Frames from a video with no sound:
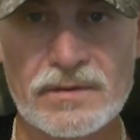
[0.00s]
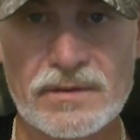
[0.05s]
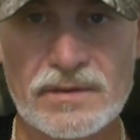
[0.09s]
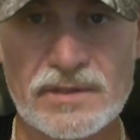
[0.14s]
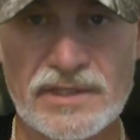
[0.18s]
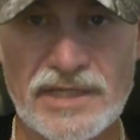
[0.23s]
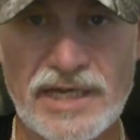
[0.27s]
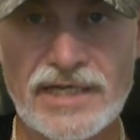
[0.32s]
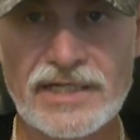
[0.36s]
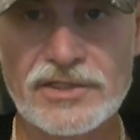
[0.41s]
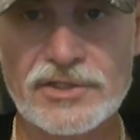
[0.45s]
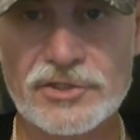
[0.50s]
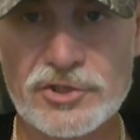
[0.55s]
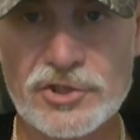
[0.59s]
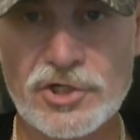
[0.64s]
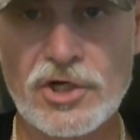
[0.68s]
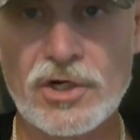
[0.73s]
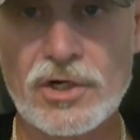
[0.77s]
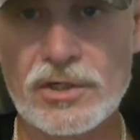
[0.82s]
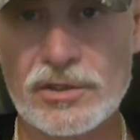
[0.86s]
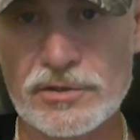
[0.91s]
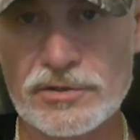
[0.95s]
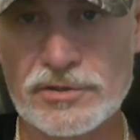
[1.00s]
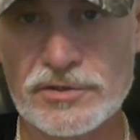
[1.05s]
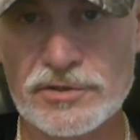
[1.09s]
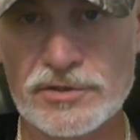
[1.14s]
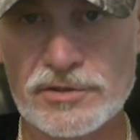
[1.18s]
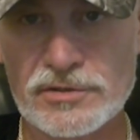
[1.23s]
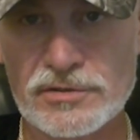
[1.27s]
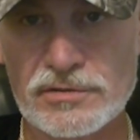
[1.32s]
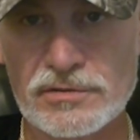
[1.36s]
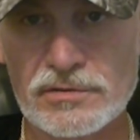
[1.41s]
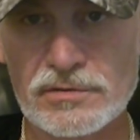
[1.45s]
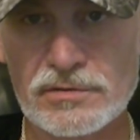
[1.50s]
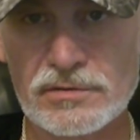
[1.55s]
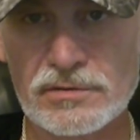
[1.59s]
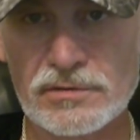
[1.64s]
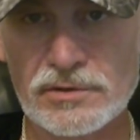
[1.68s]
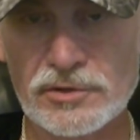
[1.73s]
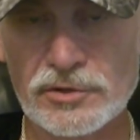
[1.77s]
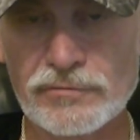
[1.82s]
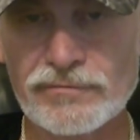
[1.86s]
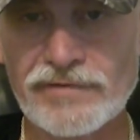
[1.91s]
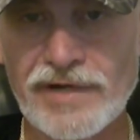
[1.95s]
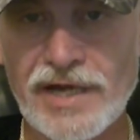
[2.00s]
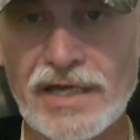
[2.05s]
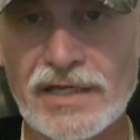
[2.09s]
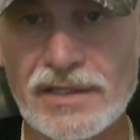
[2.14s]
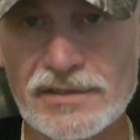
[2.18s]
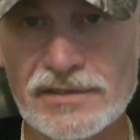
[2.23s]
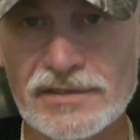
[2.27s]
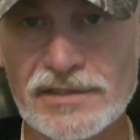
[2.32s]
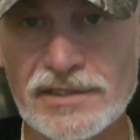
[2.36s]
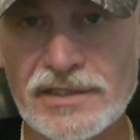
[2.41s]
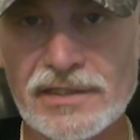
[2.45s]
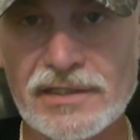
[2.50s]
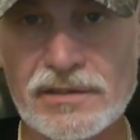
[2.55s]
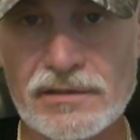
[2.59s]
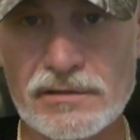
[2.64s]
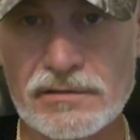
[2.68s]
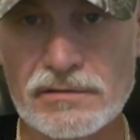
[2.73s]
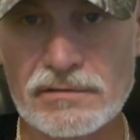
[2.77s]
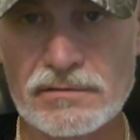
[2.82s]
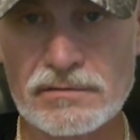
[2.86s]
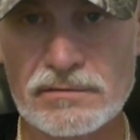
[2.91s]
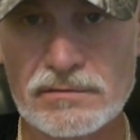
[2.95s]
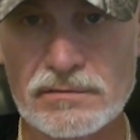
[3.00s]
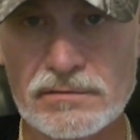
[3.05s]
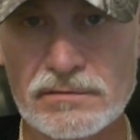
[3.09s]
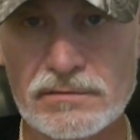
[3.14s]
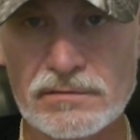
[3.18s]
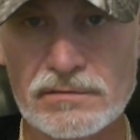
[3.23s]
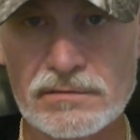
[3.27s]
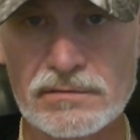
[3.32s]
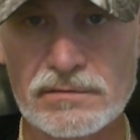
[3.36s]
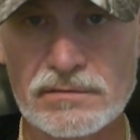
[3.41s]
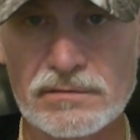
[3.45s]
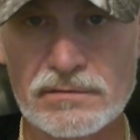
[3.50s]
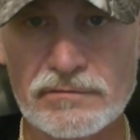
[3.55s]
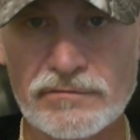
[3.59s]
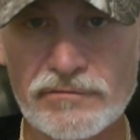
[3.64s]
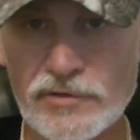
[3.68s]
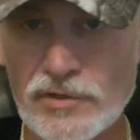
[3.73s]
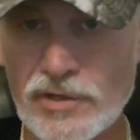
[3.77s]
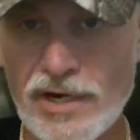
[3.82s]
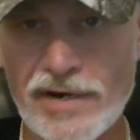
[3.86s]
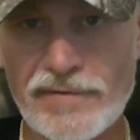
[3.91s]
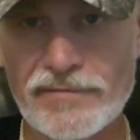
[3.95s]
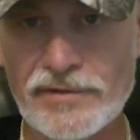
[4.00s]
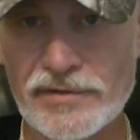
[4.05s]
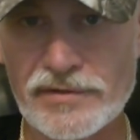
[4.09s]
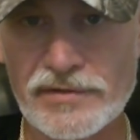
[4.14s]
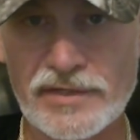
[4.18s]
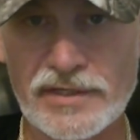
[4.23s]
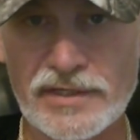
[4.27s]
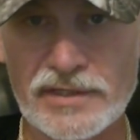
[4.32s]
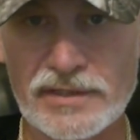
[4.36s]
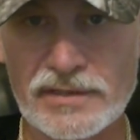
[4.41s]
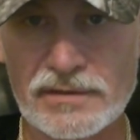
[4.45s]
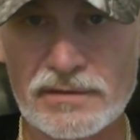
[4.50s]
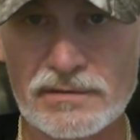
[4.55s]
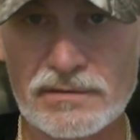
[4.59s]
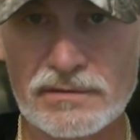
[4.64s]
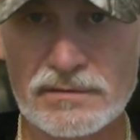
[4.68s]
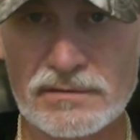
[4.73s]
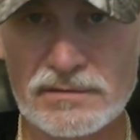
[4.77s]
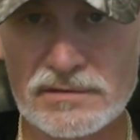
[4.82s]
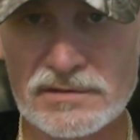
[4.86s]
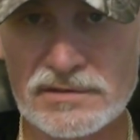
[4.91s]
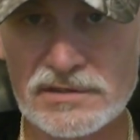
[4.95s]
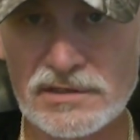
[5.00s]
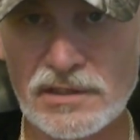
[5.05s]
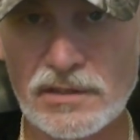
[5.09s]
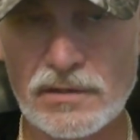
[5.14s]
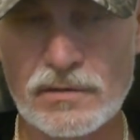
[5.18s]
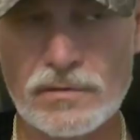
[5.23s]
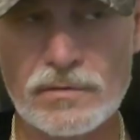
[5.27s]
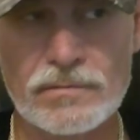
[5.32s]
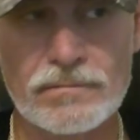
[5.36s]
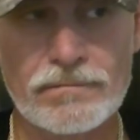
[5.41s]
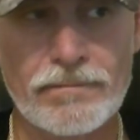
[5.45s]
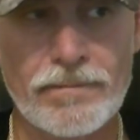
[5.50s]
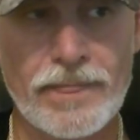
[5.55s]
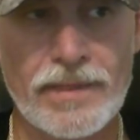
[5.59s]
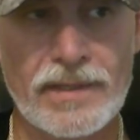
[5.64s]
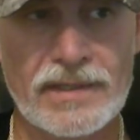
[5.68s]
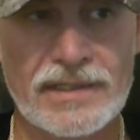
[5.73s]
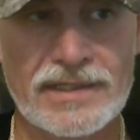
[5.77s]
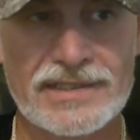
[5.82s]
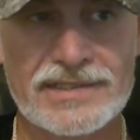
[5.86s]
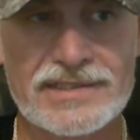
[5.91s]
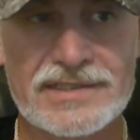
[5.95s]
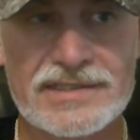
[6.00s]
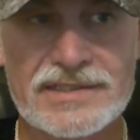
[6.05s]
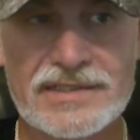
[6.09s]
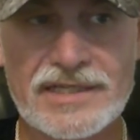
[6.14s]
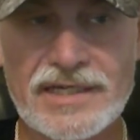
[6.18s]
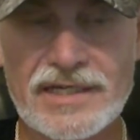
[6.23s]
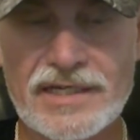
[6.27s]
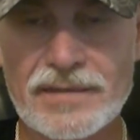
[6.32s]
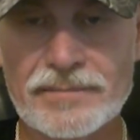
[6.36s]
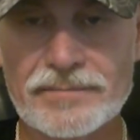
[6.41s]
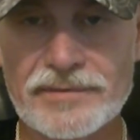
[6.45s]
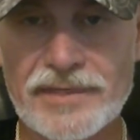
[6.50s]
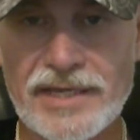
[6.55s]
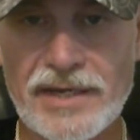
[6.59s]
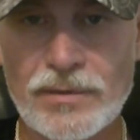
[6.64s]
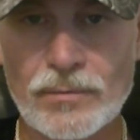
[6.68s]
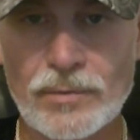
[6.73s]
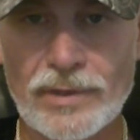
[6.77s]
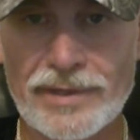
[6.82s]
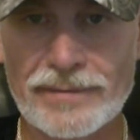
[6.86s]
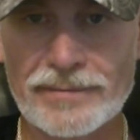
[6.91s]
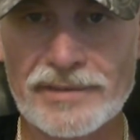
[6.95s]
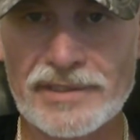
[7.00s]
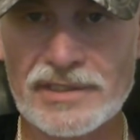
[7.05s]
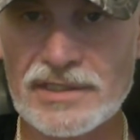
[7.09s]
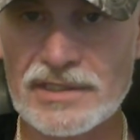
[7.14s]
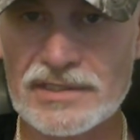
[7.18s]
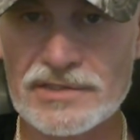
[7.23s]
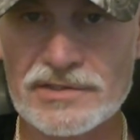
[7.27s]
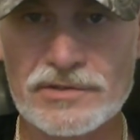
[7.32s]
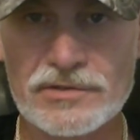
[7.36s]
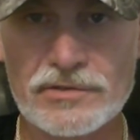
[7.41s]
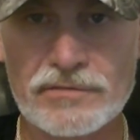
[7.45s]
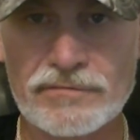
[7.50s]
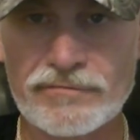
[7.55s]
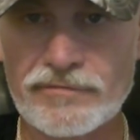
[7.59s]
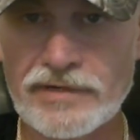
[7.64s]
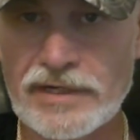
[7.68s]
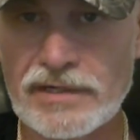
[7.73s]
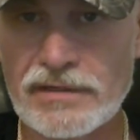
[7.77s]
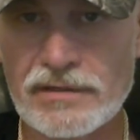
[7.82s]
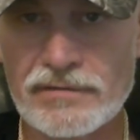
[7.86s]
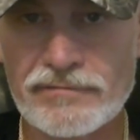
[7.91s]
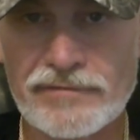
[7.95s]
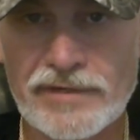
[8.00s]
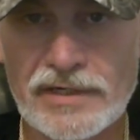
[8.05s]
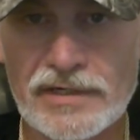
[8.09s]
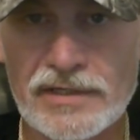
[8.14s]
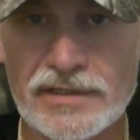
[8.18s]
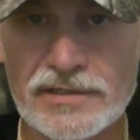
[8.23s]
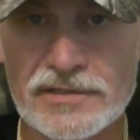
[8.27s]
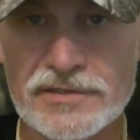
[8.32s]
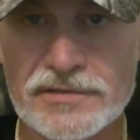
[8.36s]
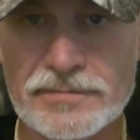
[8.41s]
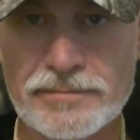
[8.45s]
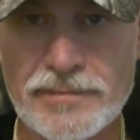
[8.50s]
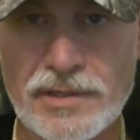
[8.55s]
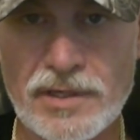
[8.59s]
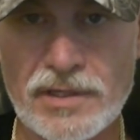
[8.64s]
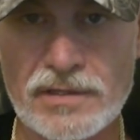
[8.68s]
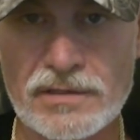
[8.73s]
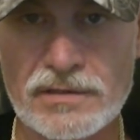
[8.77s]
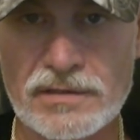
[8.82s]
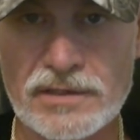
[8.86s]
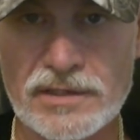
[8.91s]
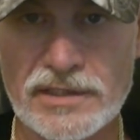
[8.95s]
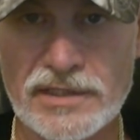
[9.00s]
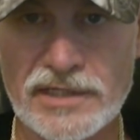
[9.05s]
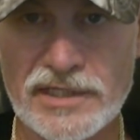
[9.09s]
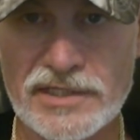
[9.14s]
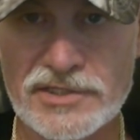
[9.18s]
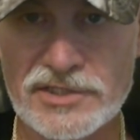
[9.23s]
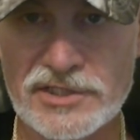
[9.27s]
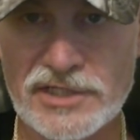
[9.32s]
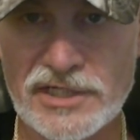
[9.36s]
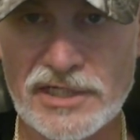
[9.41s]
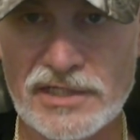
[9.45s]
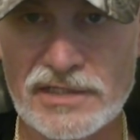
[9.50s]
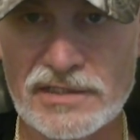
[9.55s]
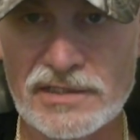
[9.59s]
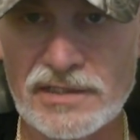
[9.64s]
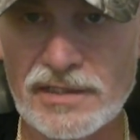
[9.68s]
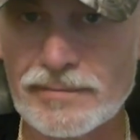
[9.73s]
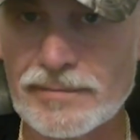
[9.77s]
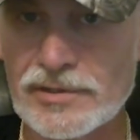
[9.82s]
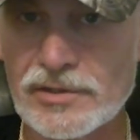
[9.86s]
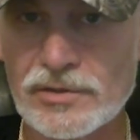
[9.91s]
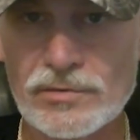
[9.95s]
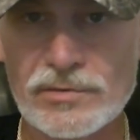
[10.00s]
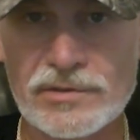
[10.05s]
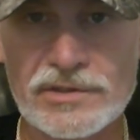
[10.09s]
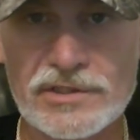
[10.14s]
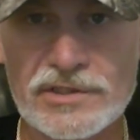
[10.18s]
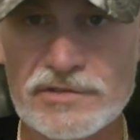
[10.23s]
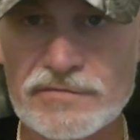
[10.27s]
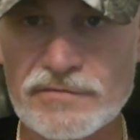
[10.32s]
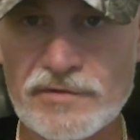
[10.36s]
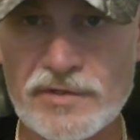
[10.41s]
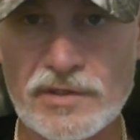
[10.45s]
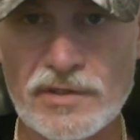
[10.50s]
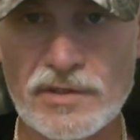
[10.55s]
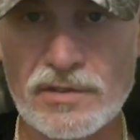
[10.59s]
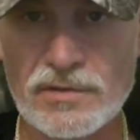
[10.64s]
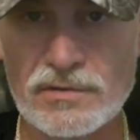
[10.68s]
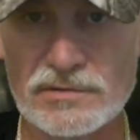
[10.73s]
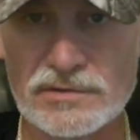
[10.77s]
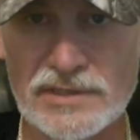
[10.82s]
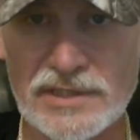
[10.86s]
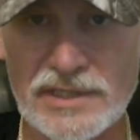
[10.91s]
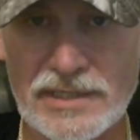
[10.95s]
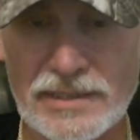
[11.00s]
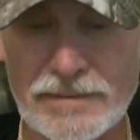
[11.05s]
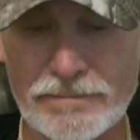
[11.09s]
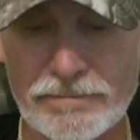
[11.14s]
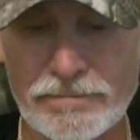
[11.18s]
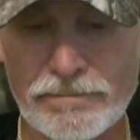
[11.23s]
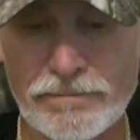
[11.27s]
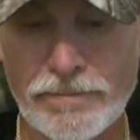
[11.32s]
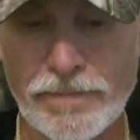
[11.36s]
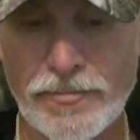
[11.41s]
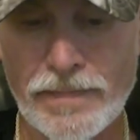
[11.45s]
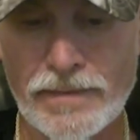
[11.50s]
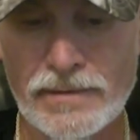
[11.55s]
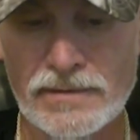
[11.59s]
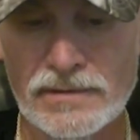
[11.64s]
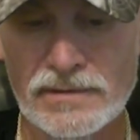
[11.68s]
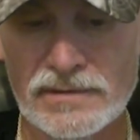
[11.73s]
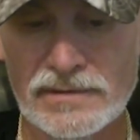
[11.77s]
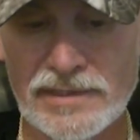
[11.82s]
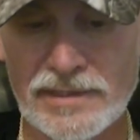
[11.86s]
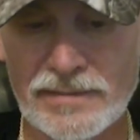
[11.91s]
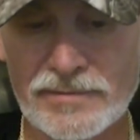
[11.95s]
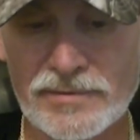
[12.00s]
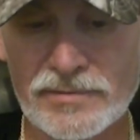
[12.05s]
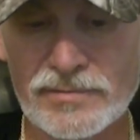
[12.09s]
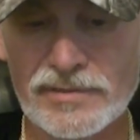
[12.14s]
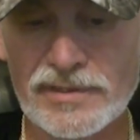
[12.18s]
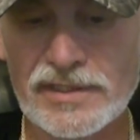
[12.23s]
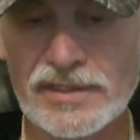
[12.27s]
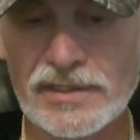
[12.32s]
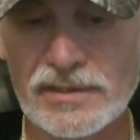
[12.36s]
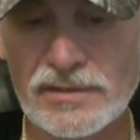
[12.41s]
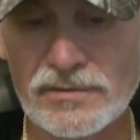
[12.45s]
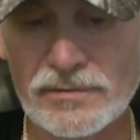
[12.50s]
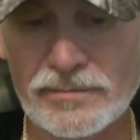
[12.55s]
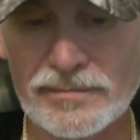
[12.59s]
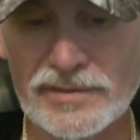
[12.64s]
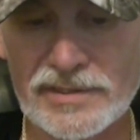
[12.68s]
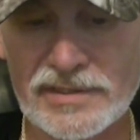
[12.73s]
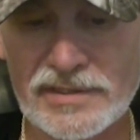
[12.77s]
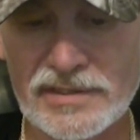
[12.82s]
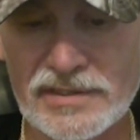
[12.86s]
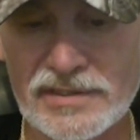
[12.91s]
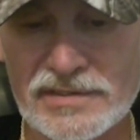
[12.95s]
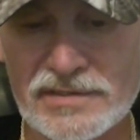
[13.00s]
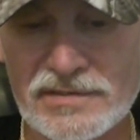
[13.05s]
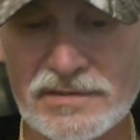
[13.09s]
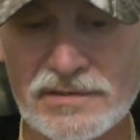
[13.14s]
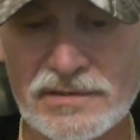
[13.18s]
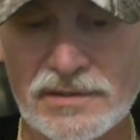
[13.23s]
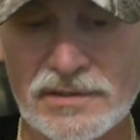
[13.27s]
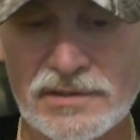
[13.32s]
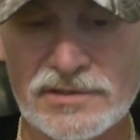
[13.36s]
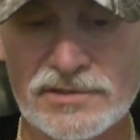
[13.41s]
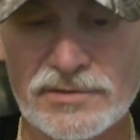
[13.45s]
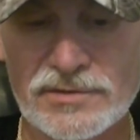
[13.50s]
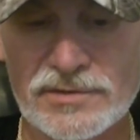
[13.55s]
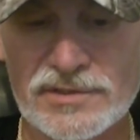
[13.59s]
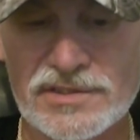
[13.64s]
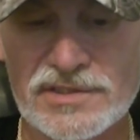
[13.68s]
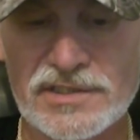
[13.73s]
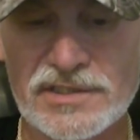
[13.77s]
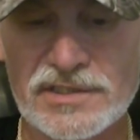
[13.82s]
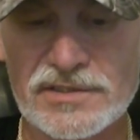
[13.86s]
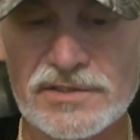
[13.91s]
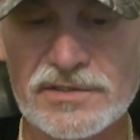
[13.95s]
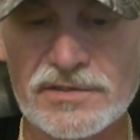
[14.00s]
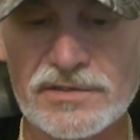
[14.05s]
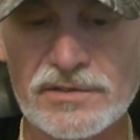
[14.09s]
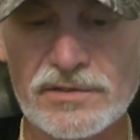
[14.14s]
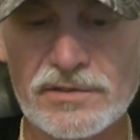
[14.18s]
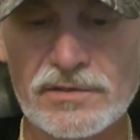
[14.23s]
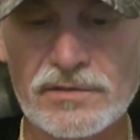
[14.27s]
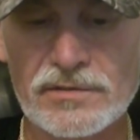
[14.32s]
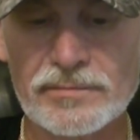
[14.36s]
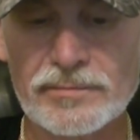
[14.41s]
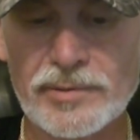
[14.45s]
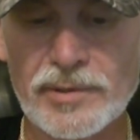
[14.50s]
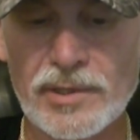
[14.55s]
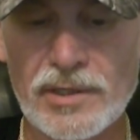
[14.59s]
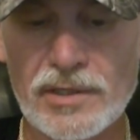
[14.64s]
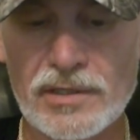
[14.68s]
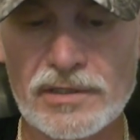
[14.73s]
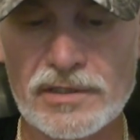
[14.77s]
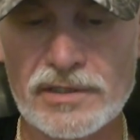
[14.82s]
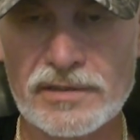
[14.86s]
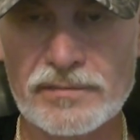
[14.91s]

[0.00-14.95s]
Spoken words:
getting charged, you volunteer for everything. So it's set up that way because they're very, very smart and educated. They've been doing this for a long time. Now I'm going to read a little bit of this. So it says third party